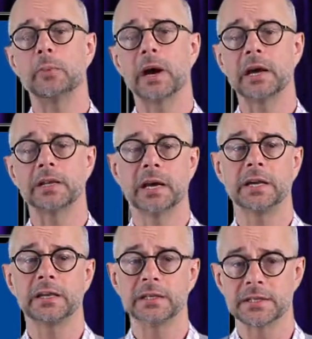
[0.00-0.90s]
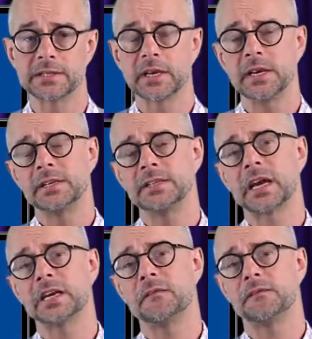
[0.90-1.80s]
by the analyst
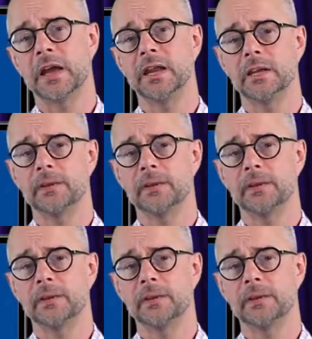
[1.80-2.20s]
Jackie Fenn.